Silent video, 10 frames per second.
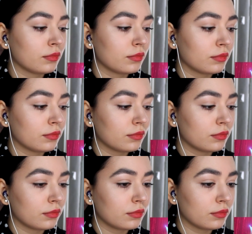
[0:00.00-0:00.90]

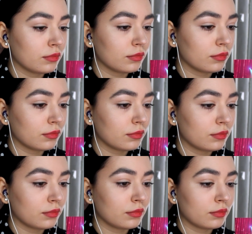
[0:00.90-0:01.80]

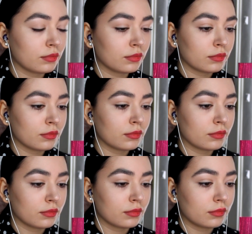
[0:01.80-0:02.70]

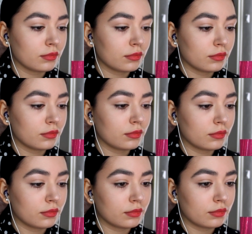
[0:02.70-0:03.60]
(silence)